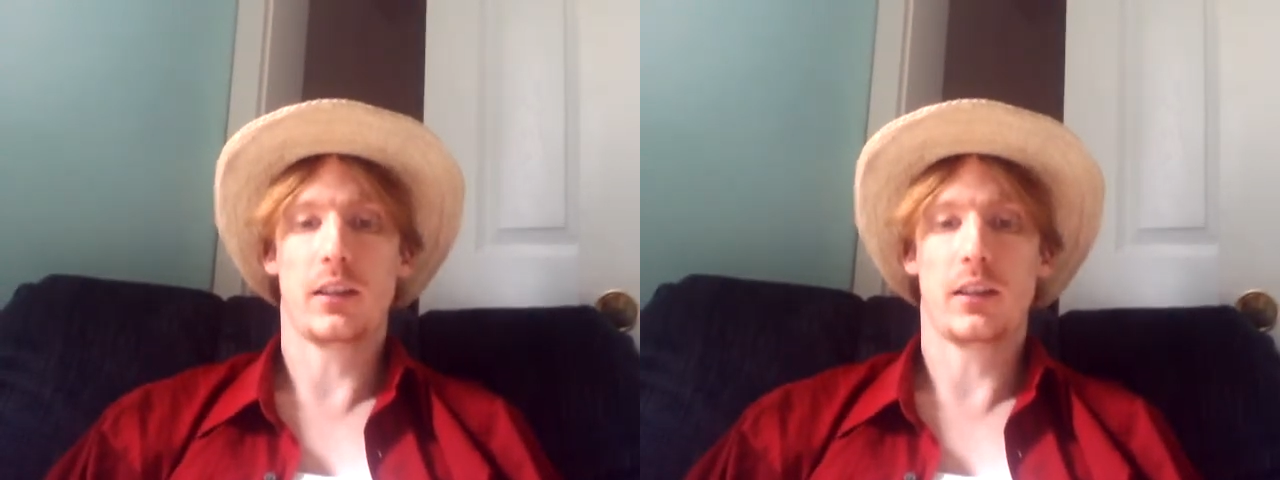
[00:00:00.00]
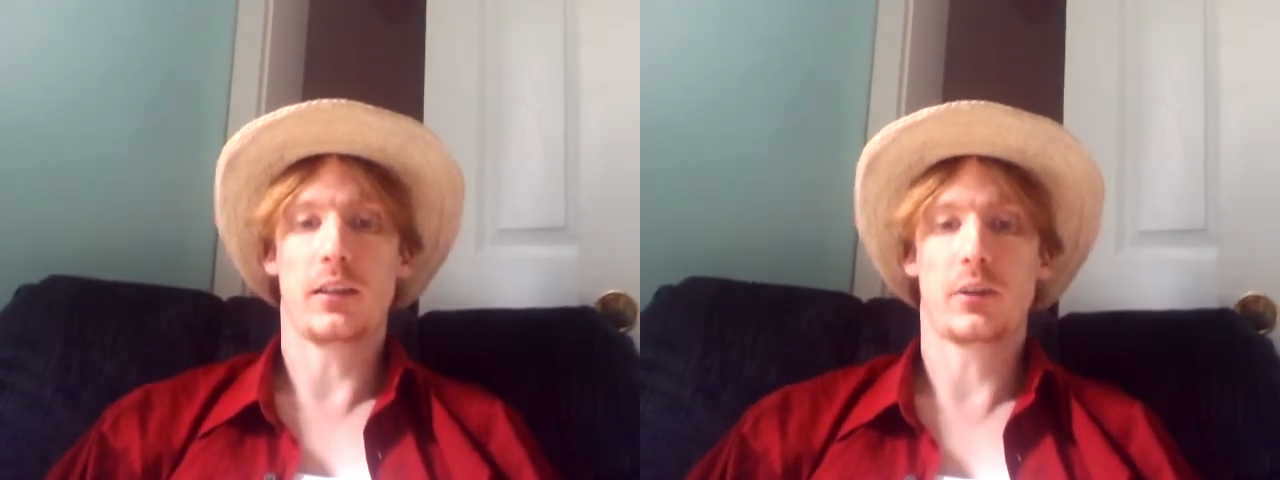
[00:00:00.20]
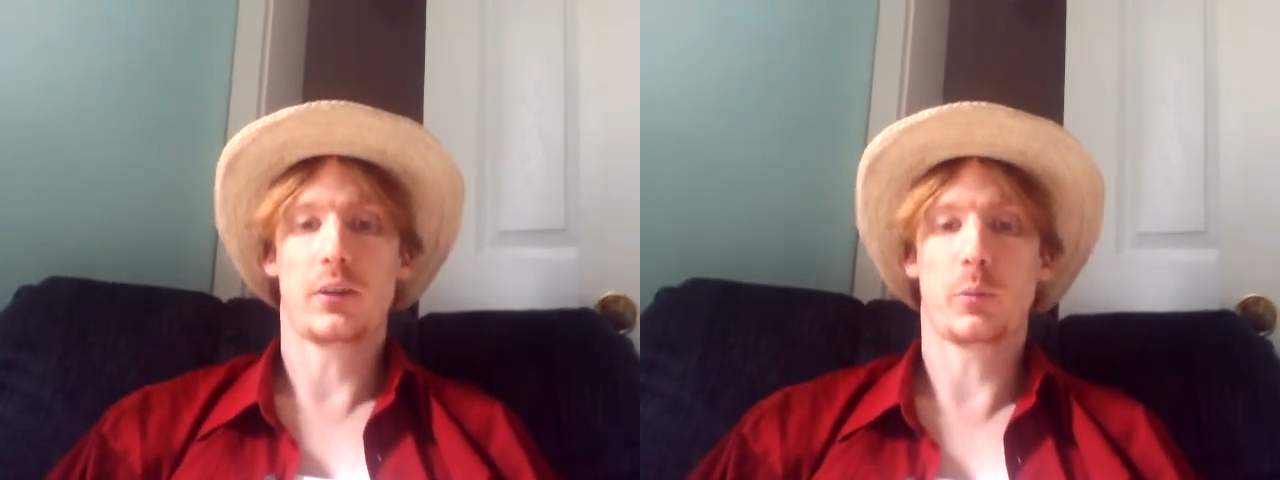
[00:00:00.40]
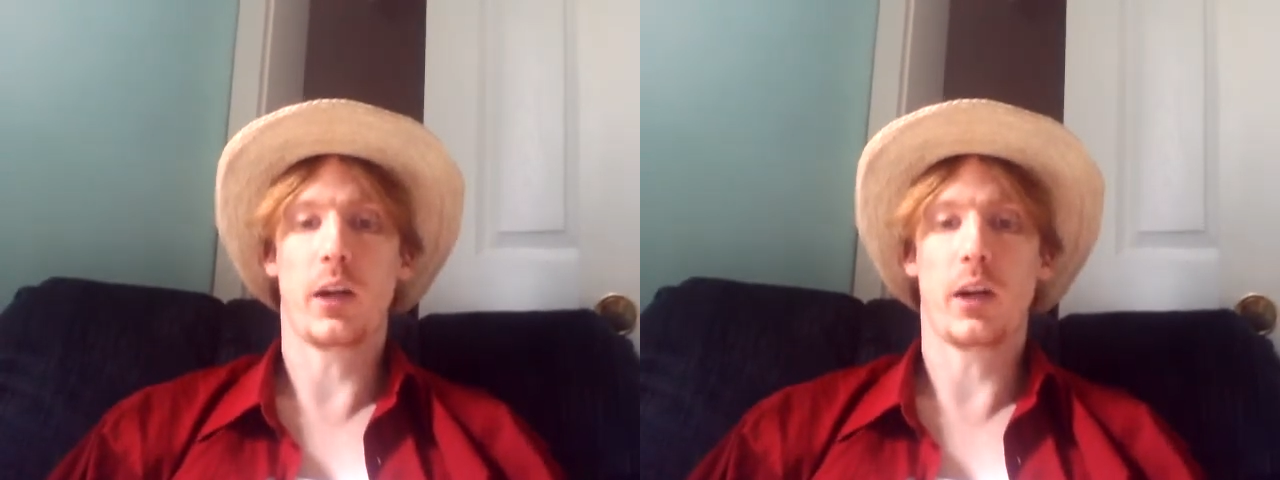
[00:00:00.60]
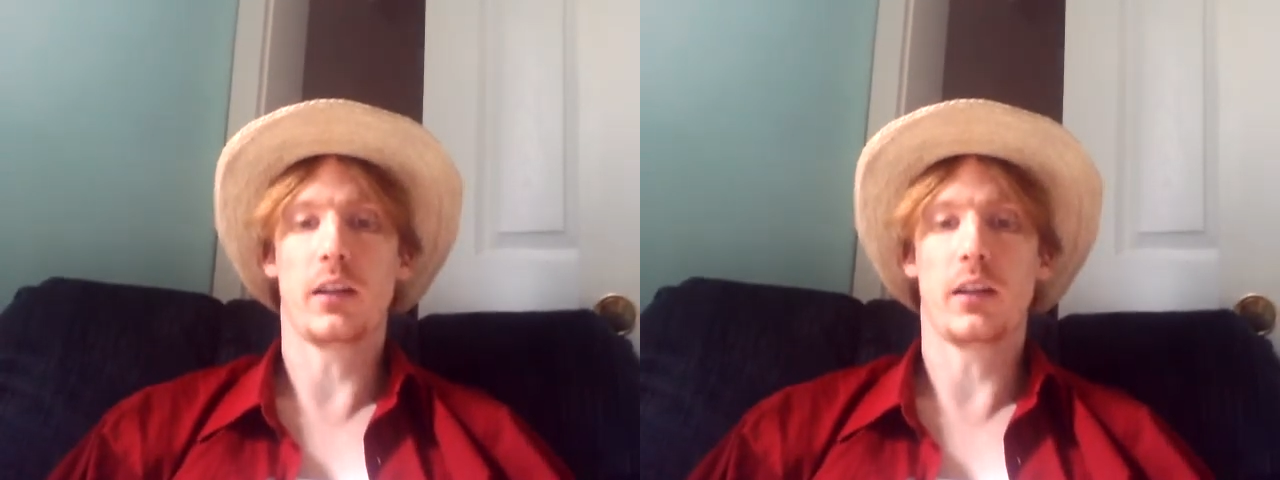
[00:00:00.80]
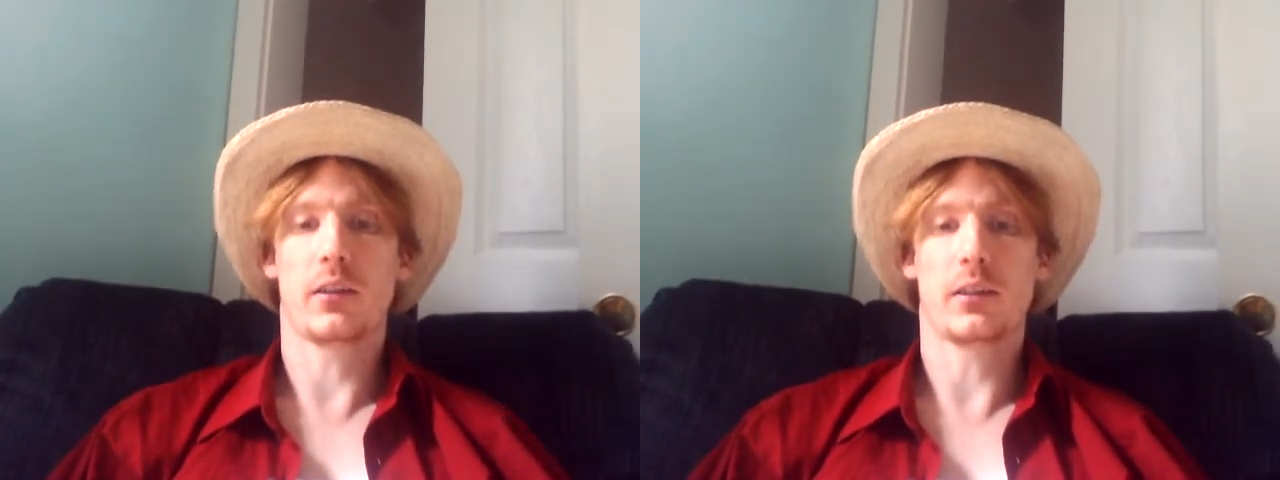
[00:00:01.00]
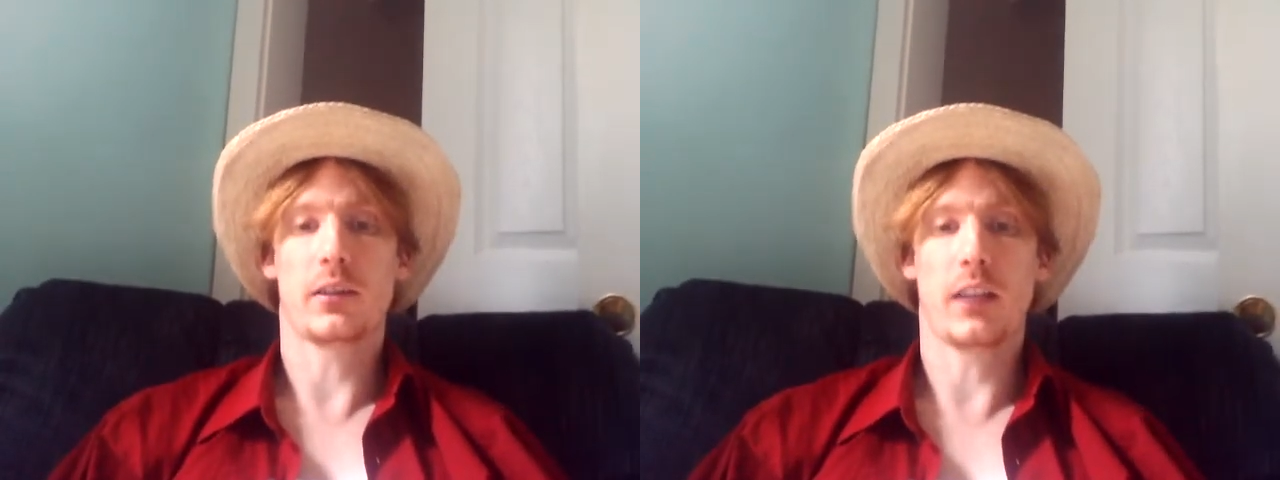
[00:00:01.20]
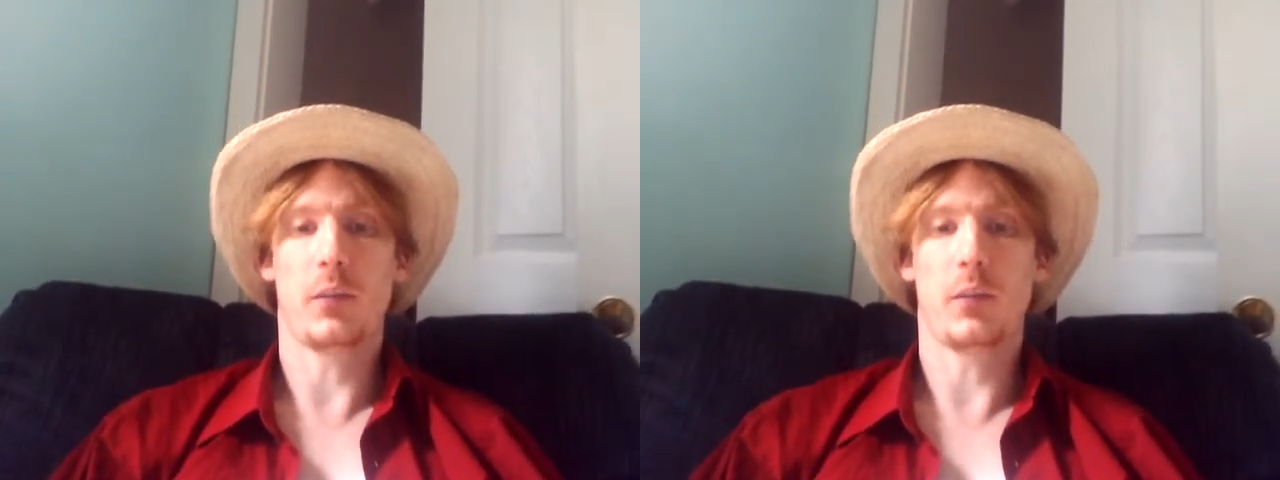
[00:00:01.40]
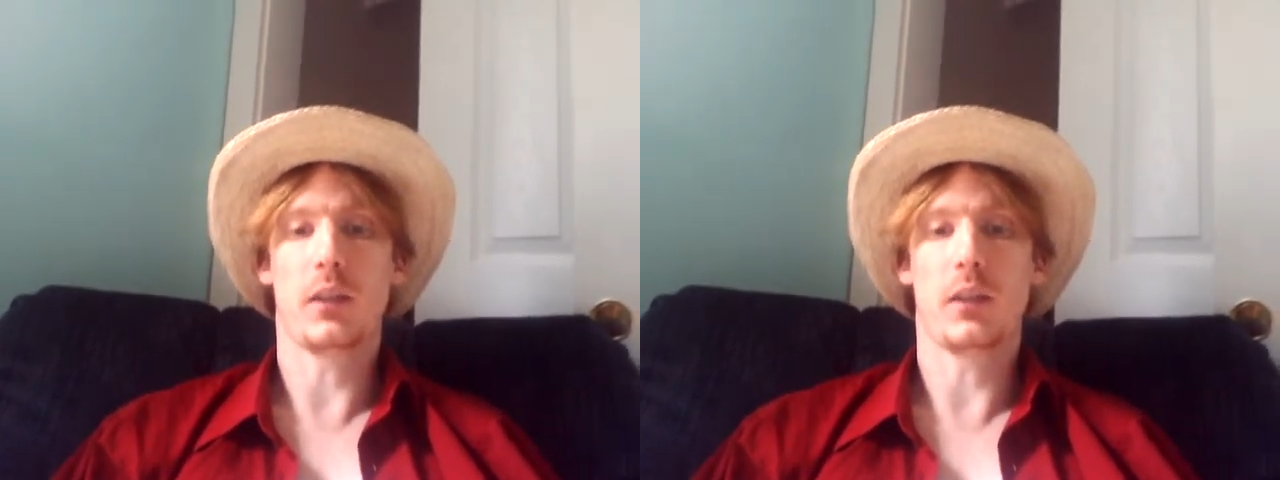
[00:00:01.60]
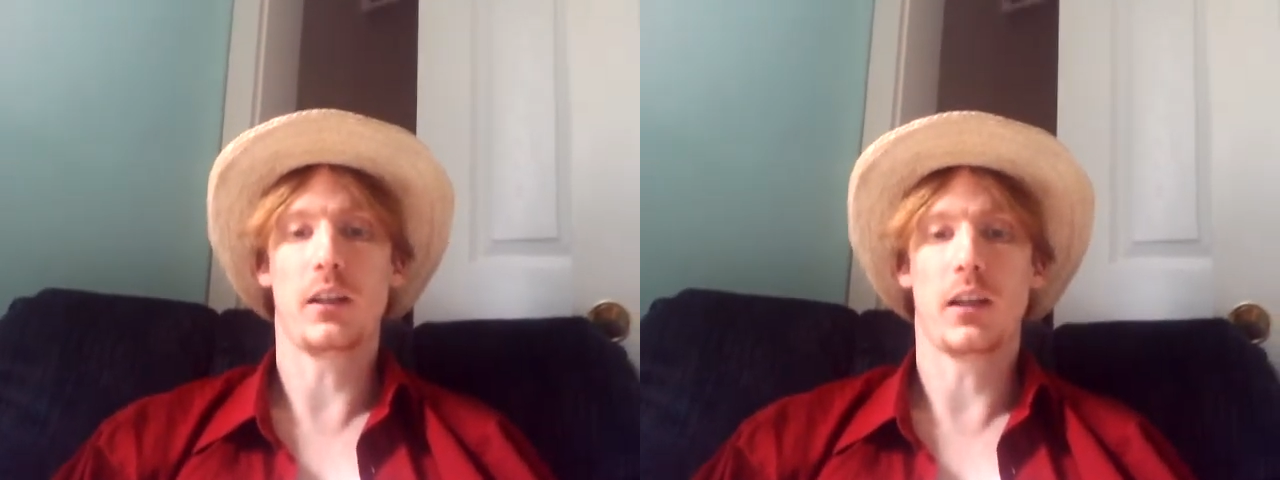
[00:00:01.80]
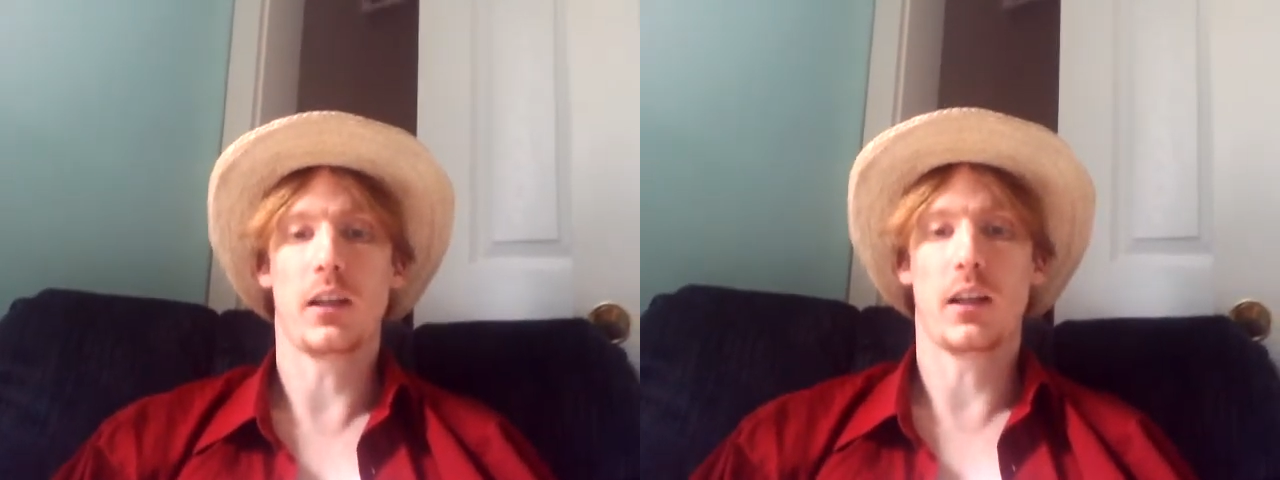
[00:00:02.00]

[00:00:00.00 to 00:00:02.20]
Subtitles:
and sprites can be